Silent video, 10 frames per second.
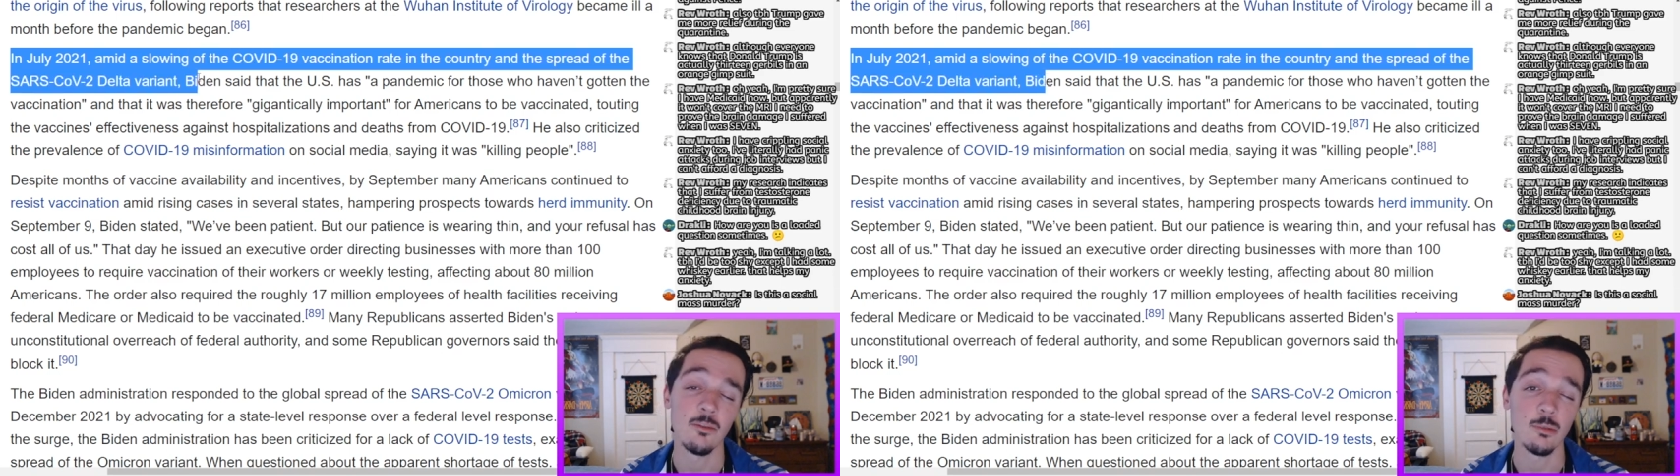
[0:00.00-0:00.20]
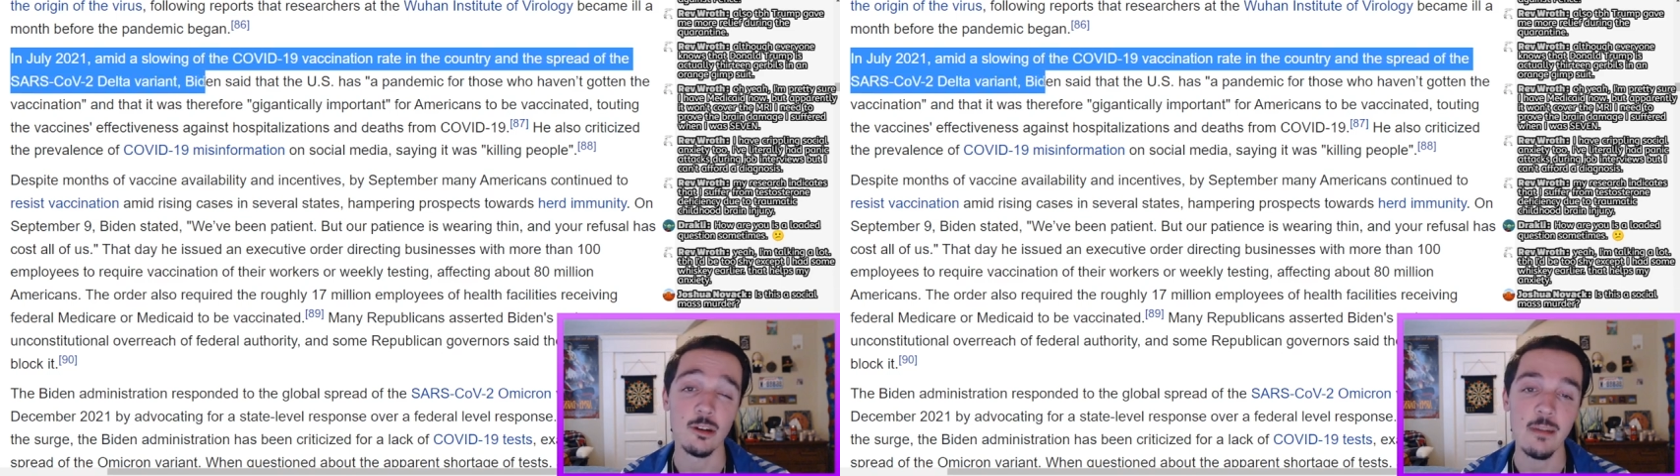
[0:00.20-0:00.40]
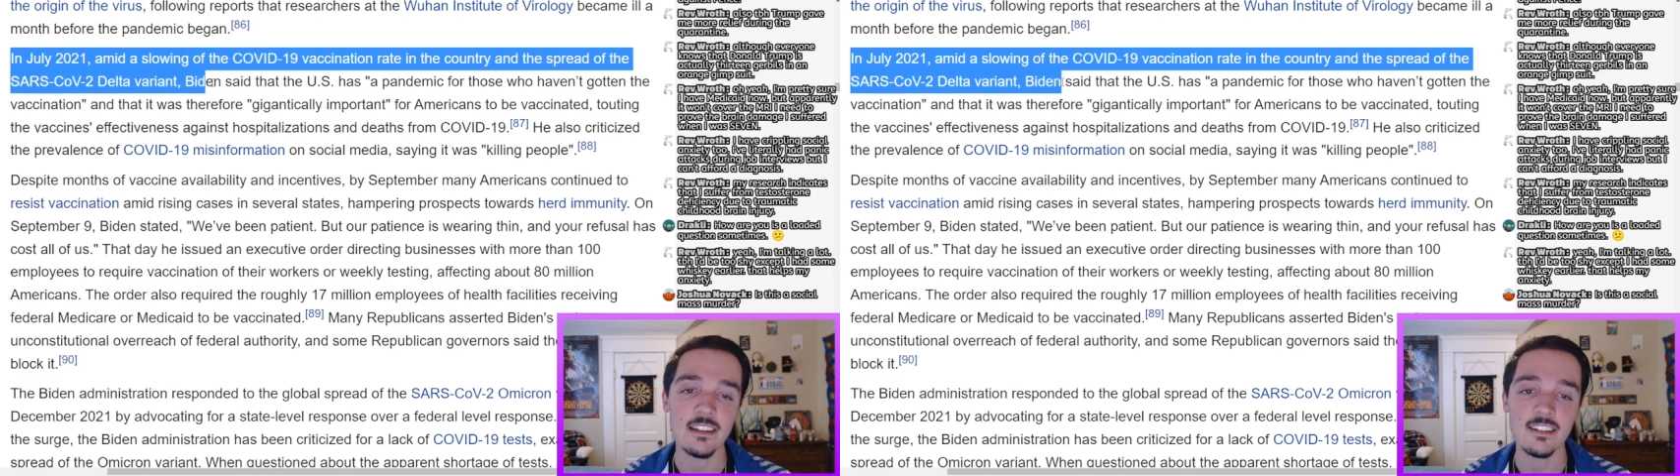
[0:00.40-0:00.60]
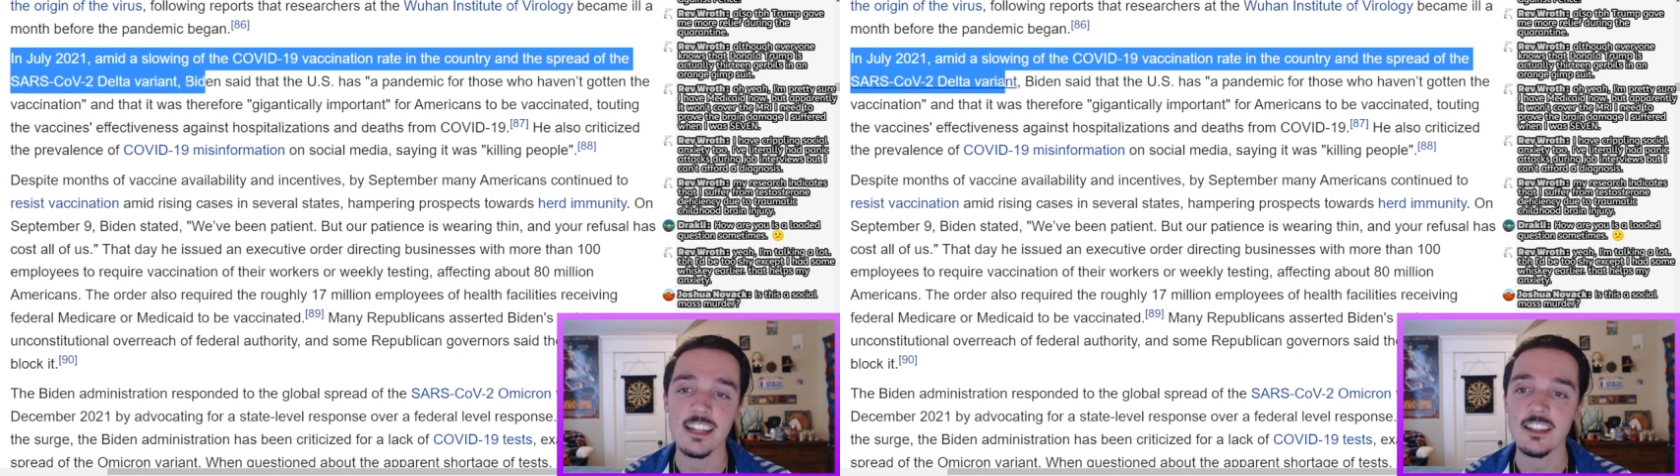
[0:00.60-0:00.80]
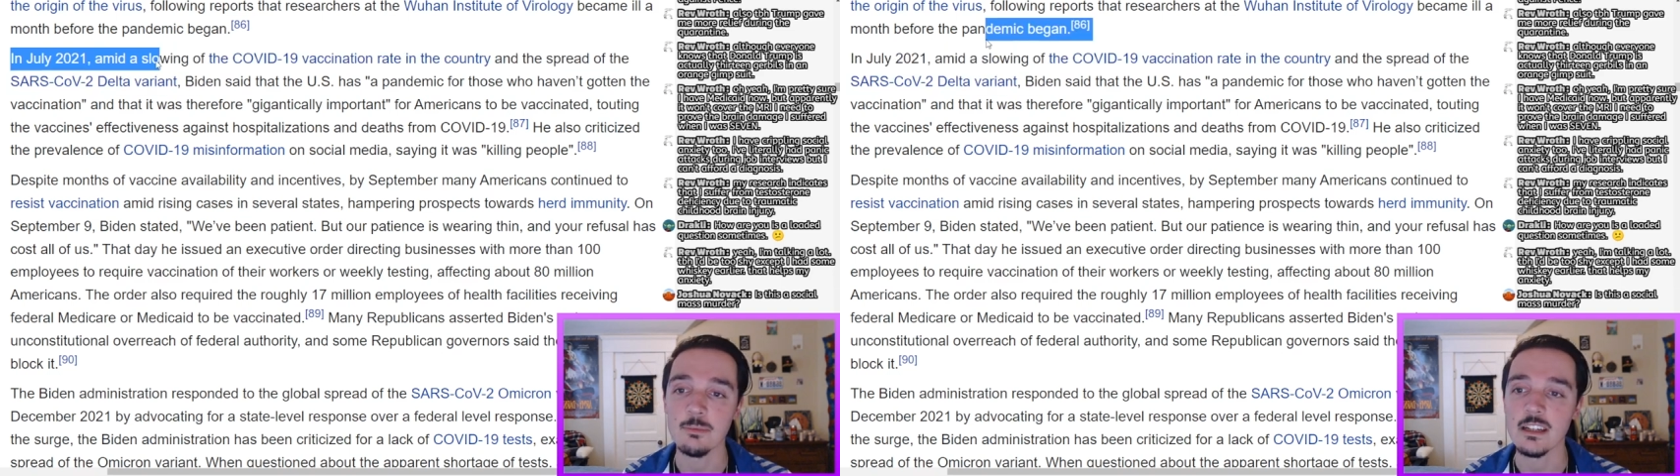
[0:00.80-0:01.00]
but it makes
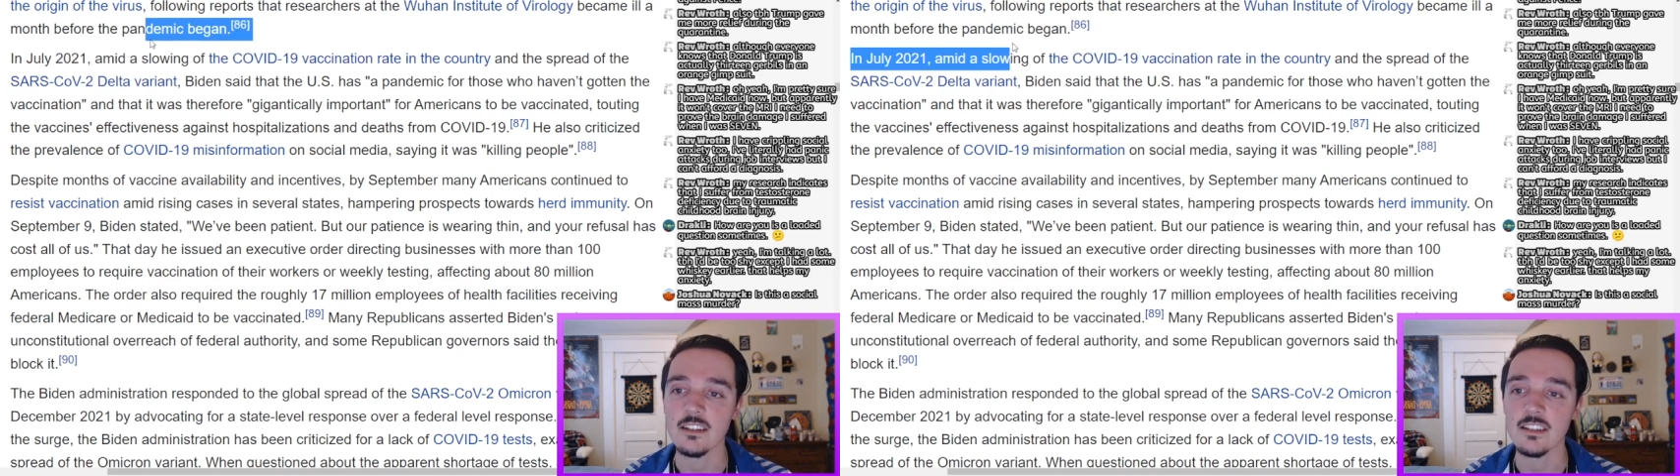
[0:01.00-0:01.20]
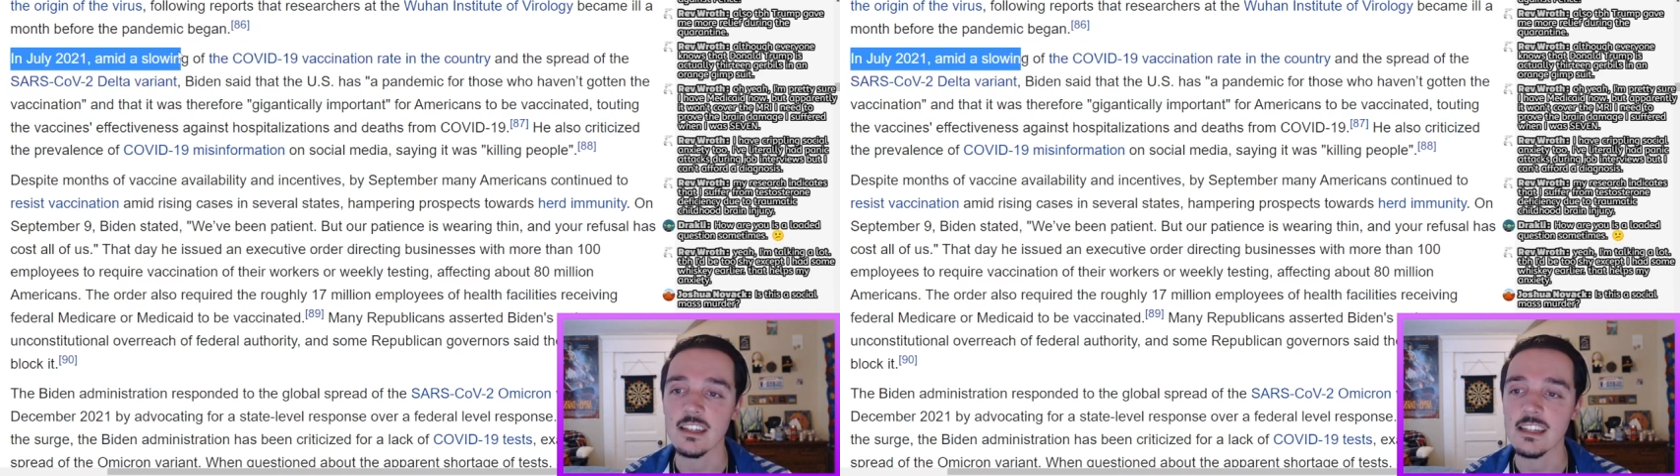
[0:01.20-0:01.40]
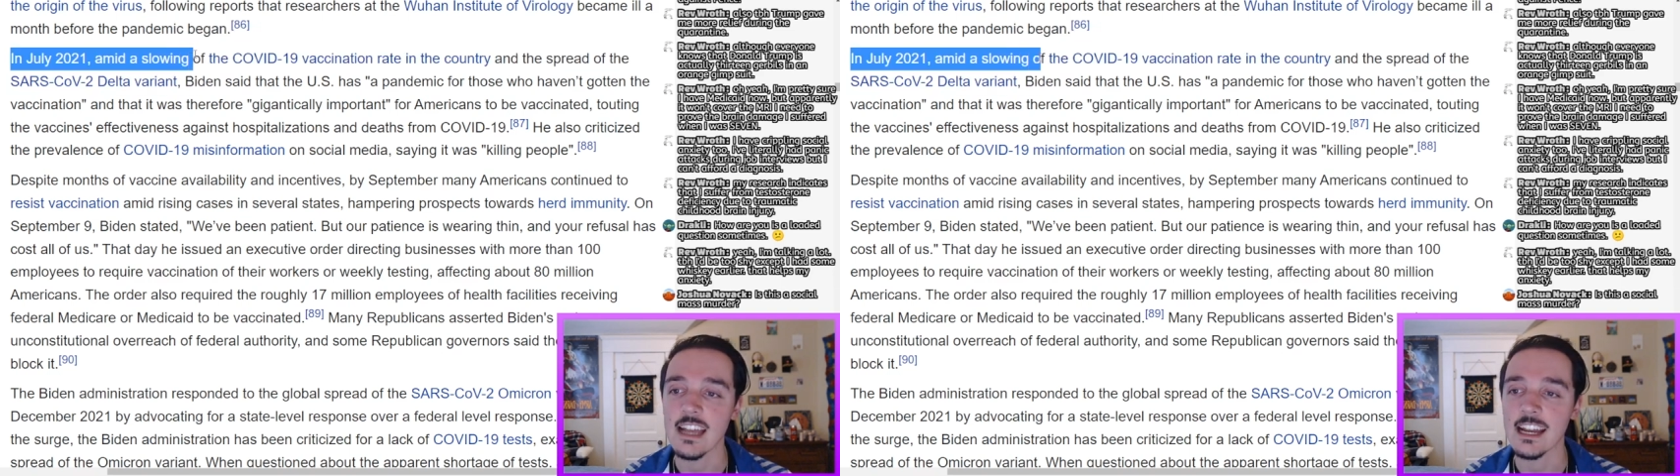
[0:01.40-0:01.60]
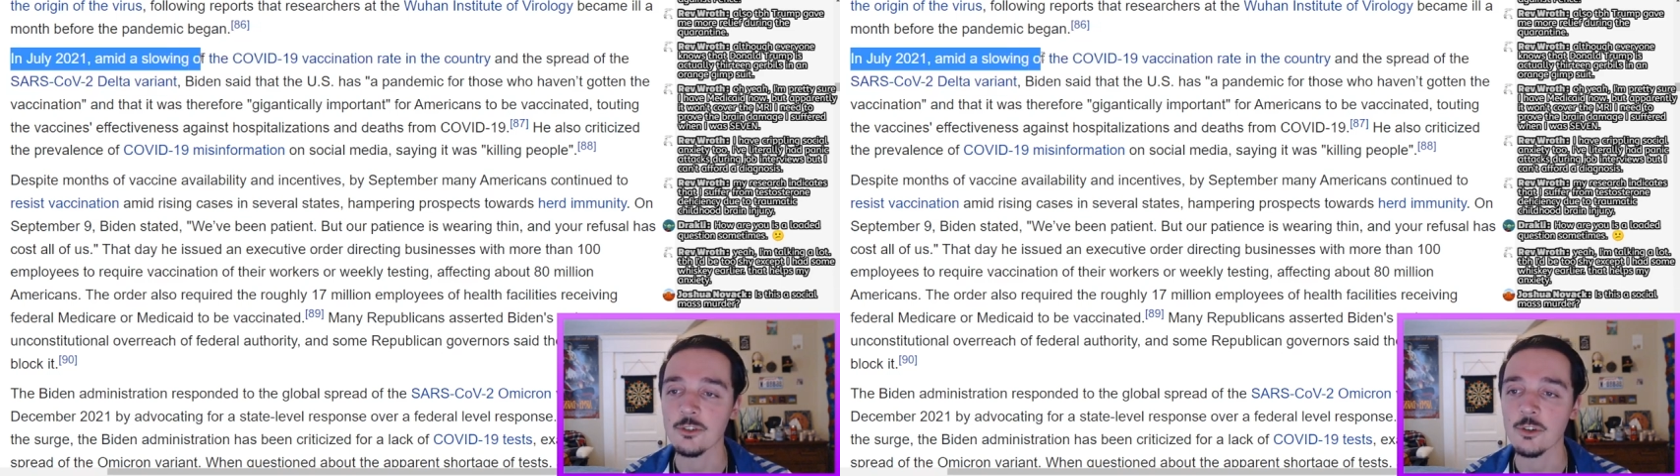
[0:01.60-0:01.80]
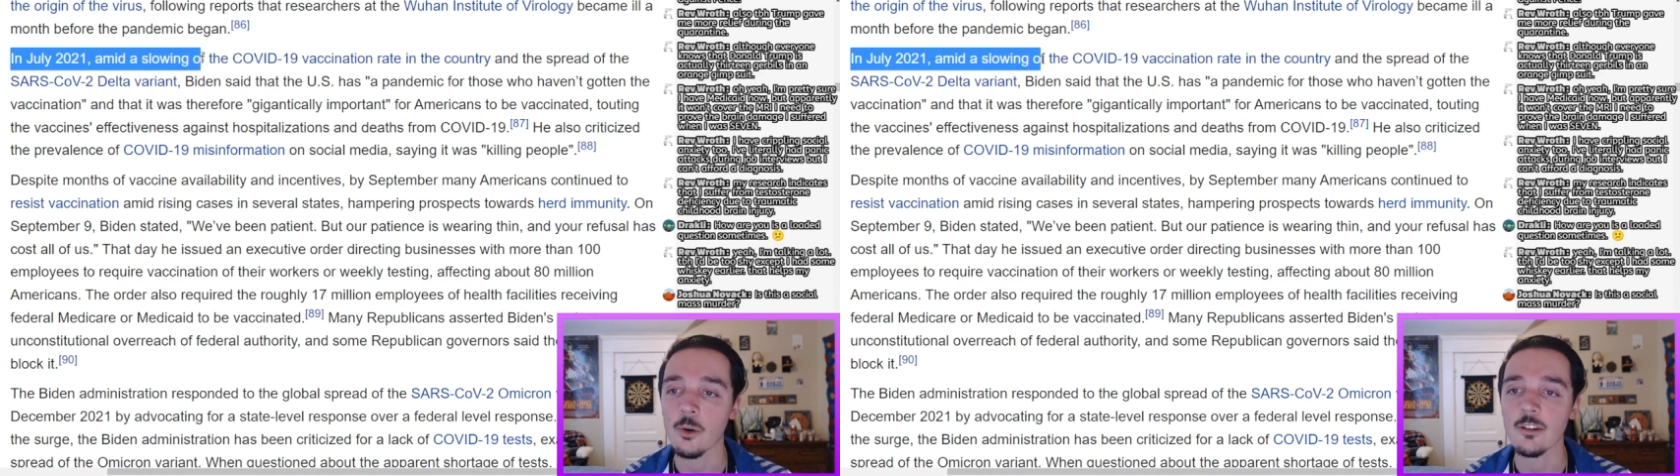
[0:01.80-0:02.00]
sense because he, at
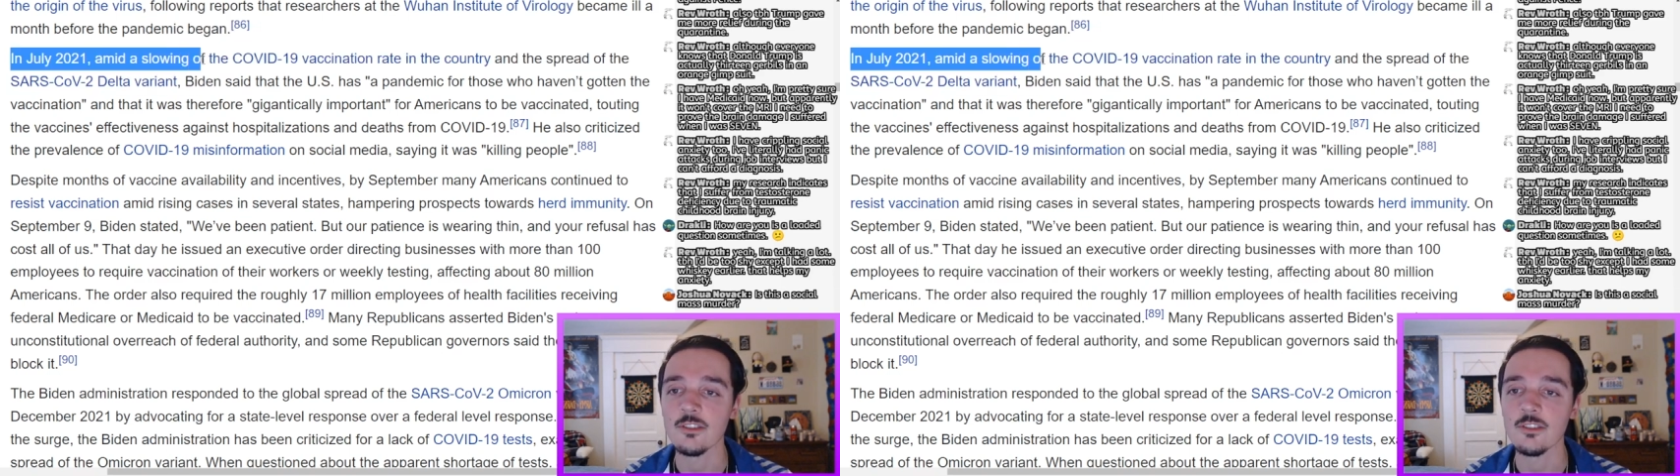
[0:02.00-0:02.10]
his core,